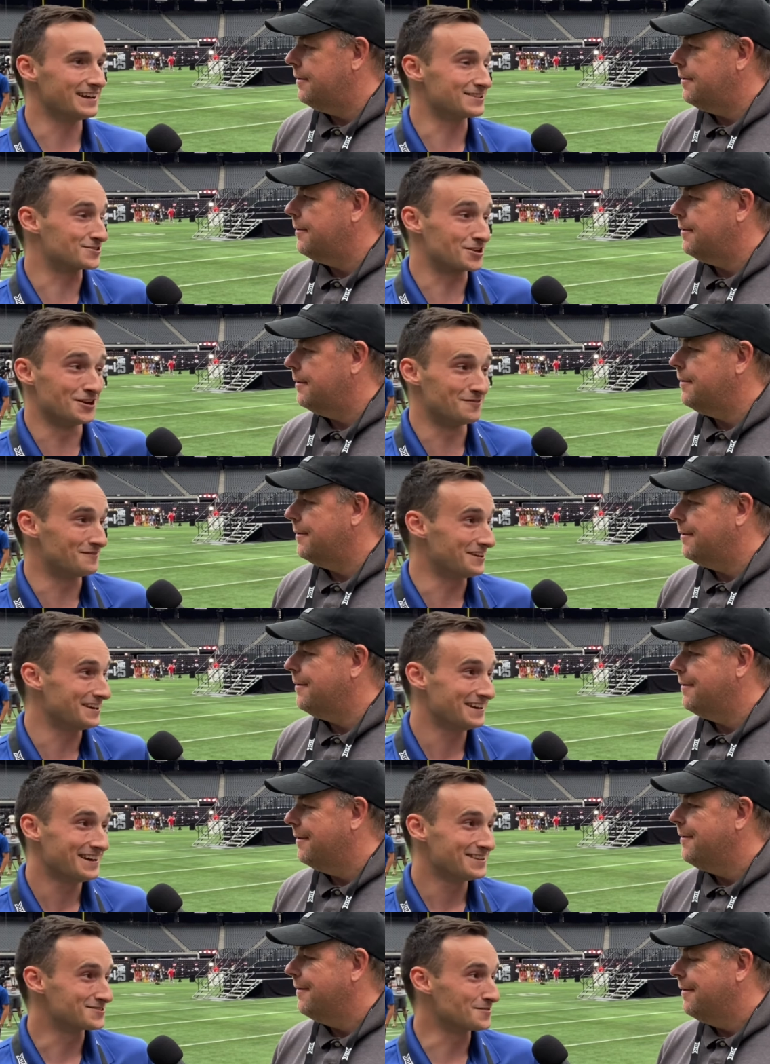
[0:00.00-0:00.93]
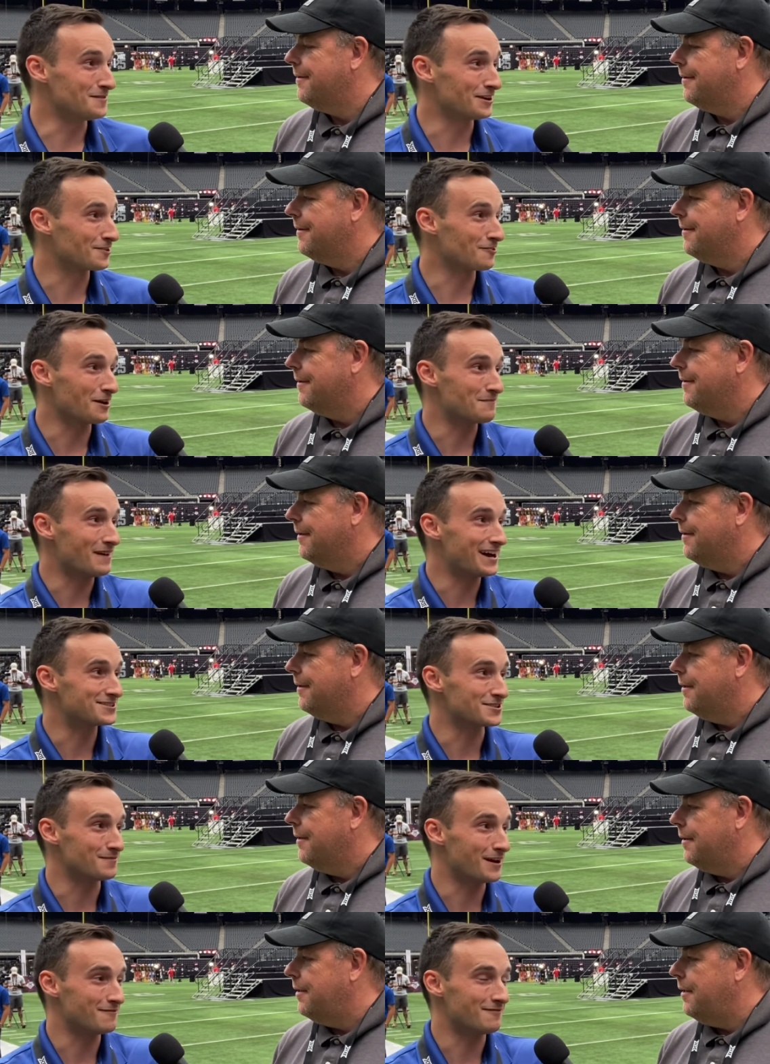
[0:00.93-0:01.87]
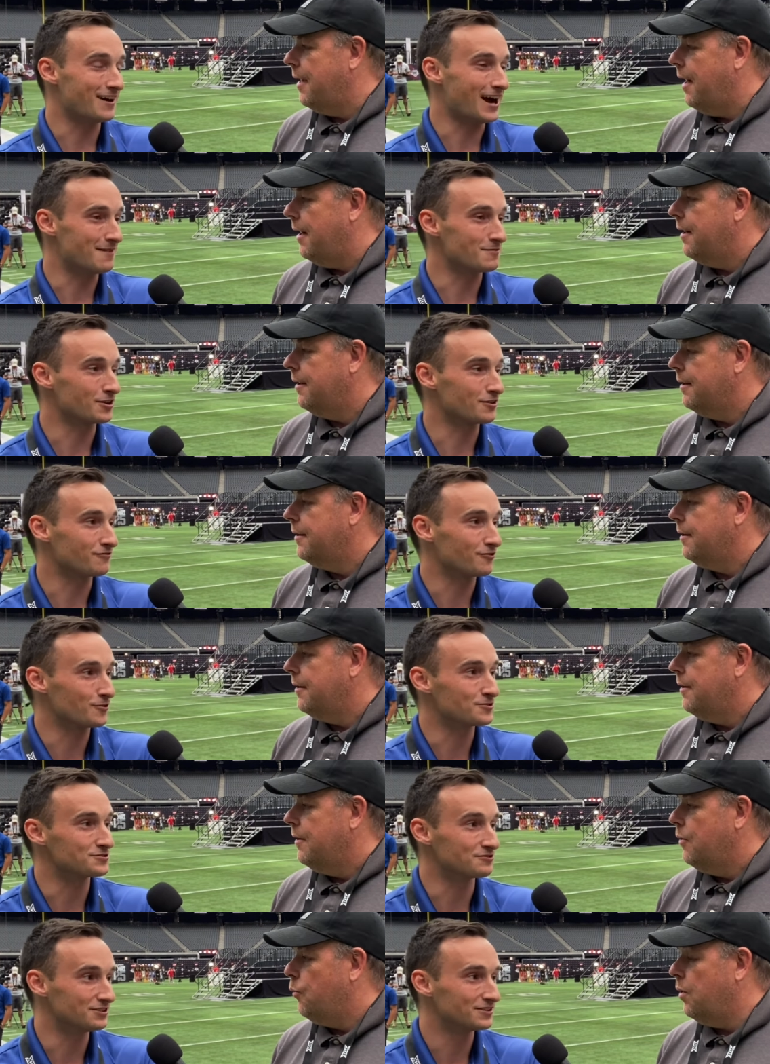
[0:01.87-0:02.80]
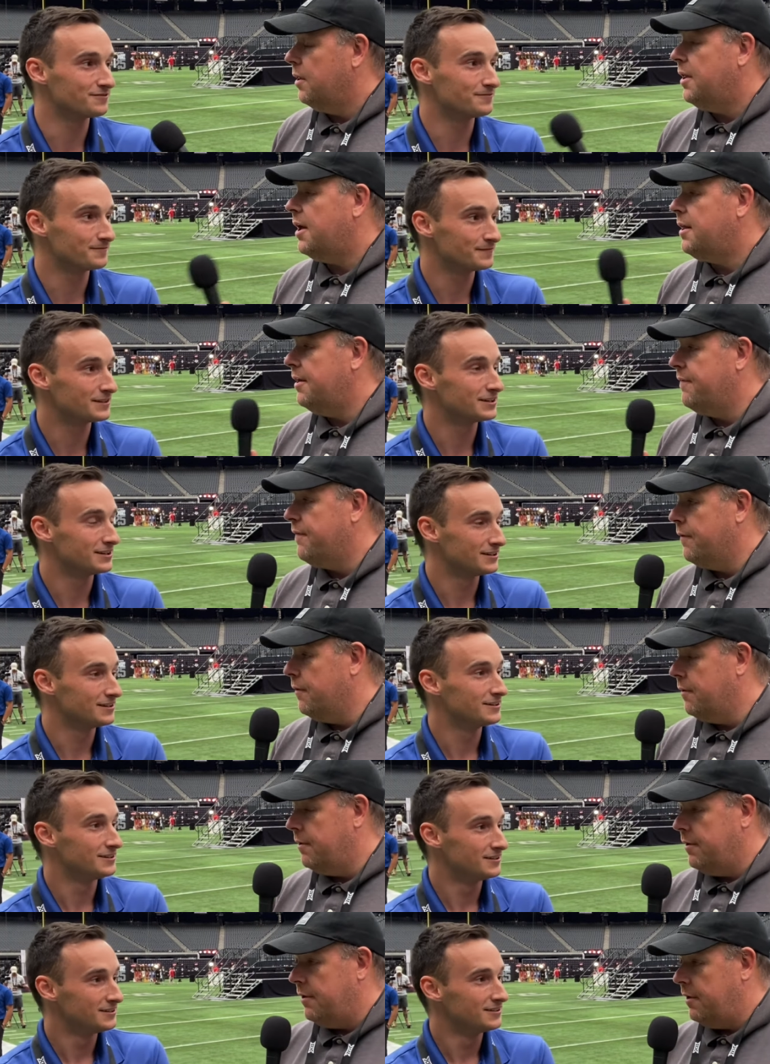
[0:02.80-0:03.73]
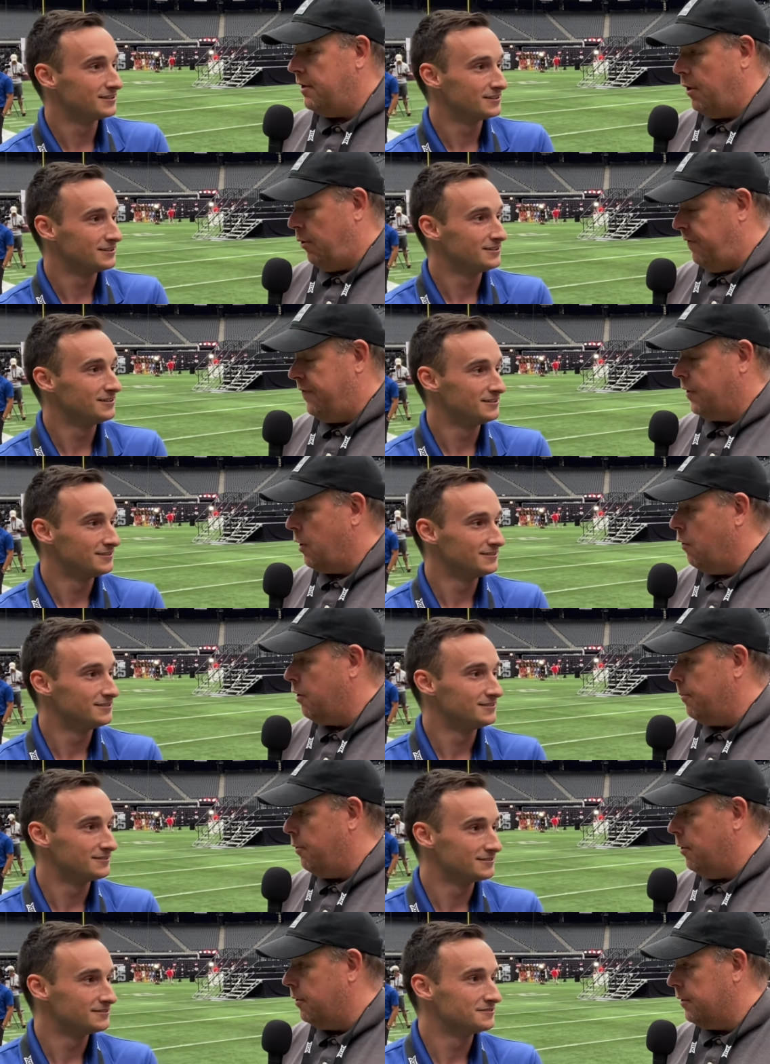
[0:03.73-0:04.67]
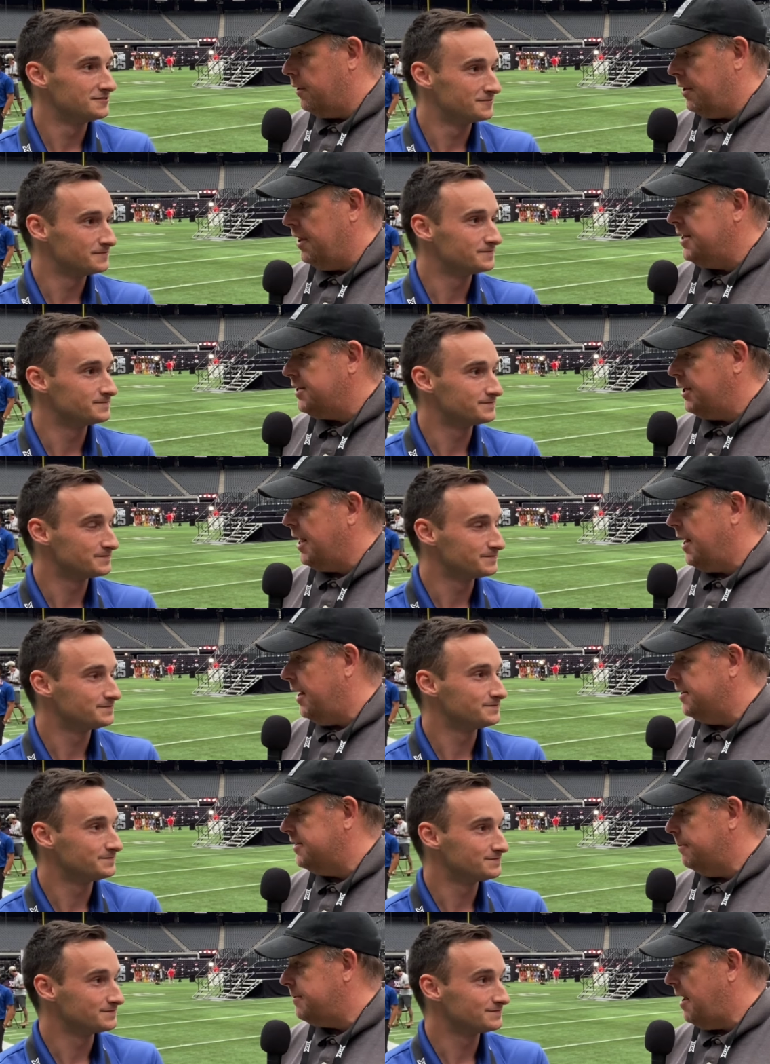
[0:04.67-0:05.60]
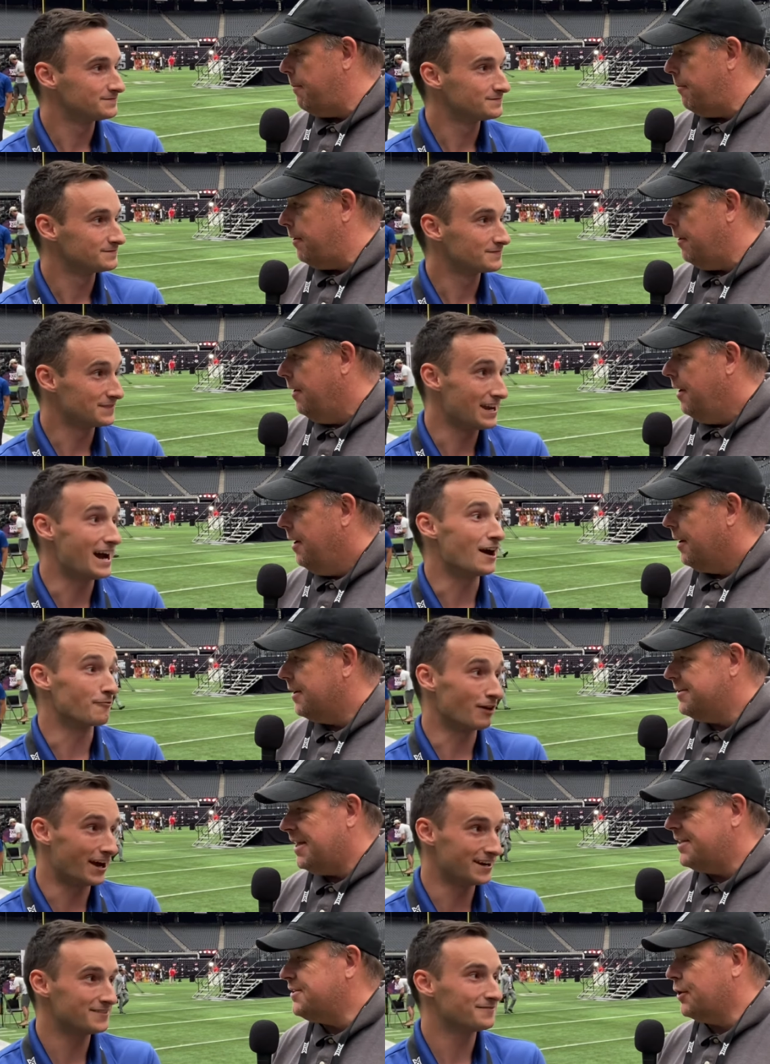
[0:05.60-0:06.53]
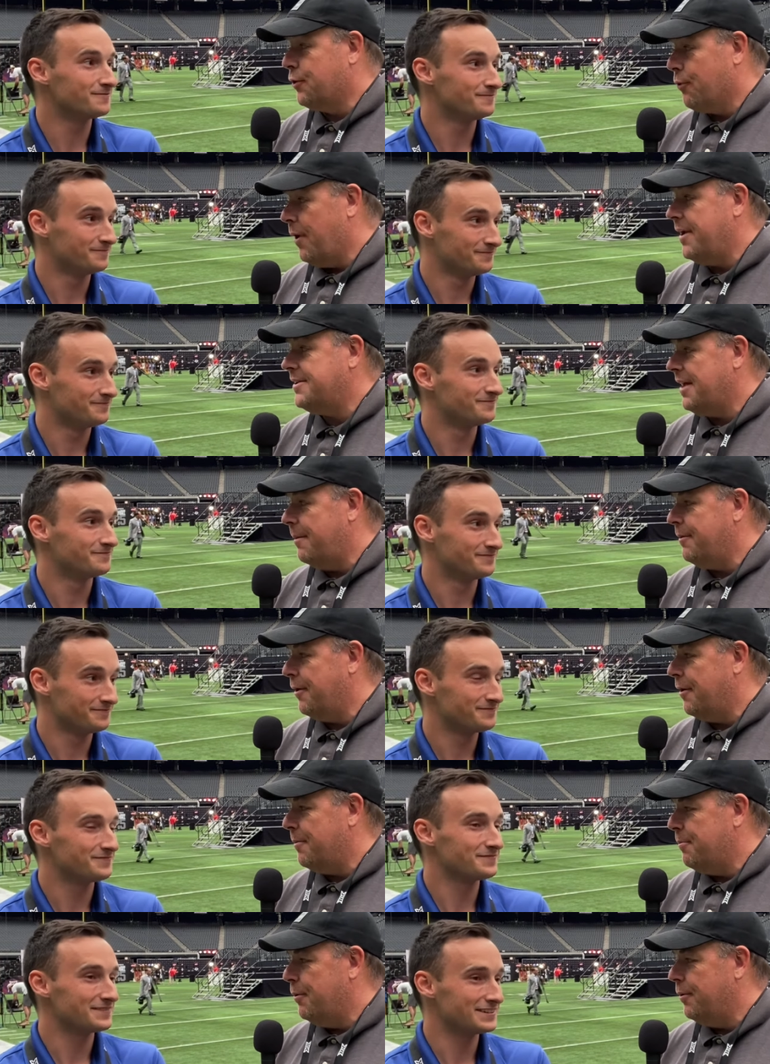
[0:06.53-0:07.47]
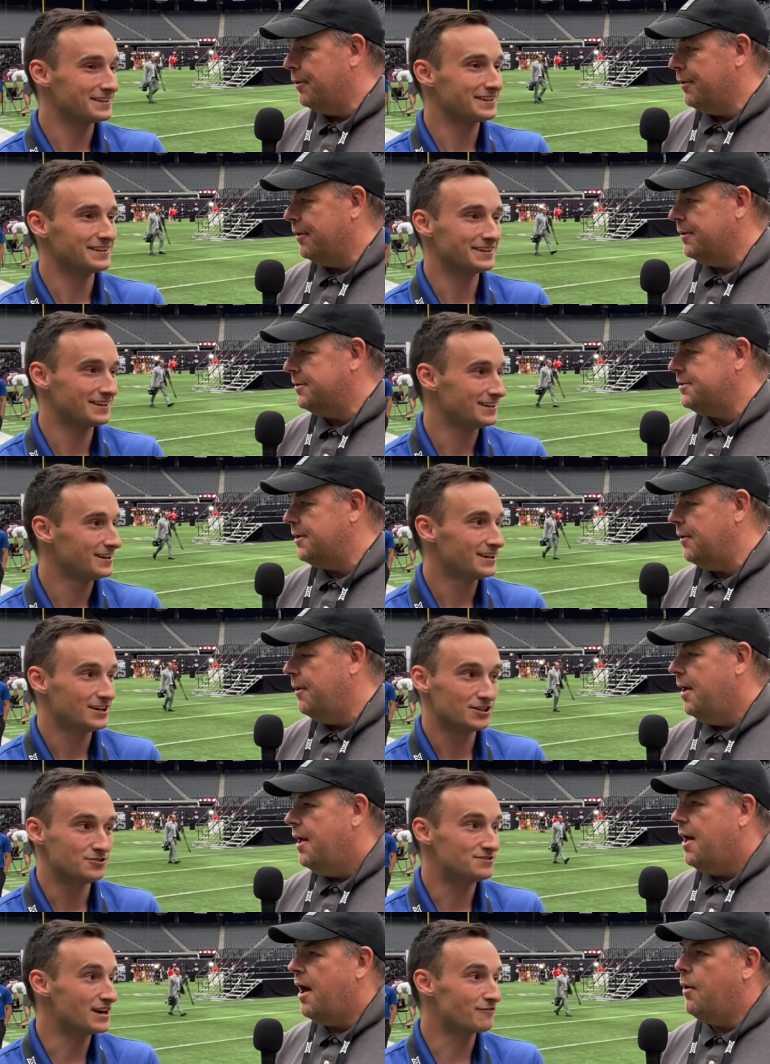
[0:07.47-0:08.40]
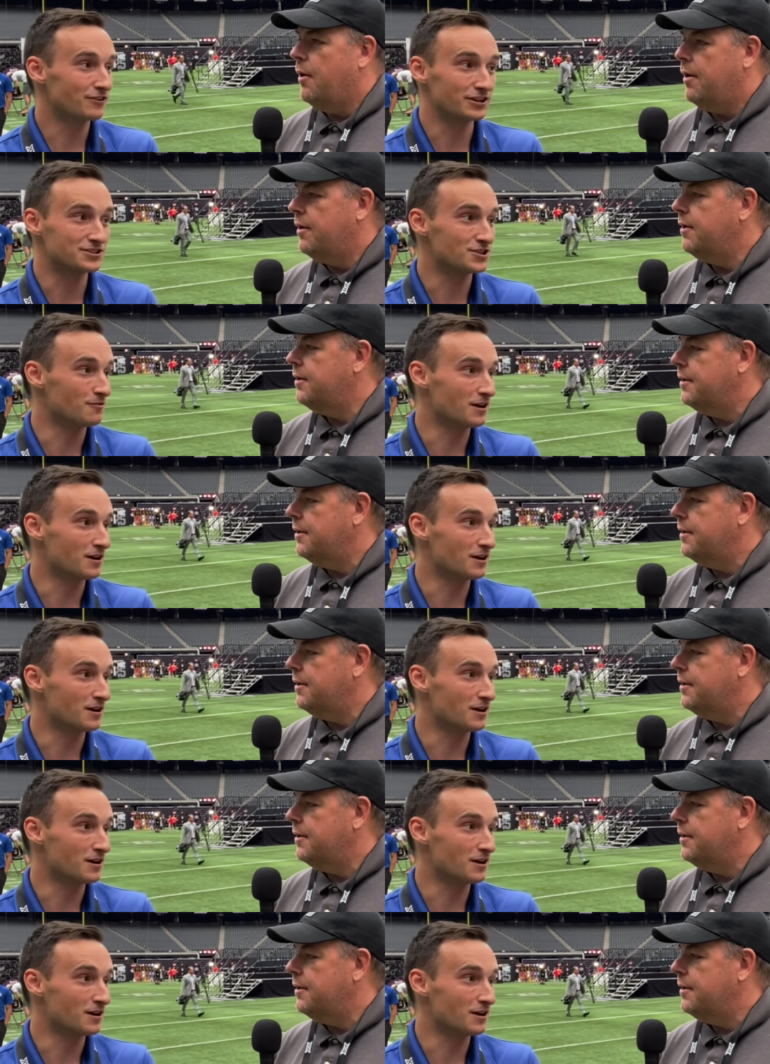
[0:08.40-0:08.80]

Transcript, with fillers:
Speaker 1: it should be should be a great matchup. I, yeah. I'm looking forward to it. Well,
Speaker 2: luckily for you know, if you're going to Boulder, at least you get it in September. Yeah, because right. that's a great time to go to Boulder. And so uh, definitely uh, don't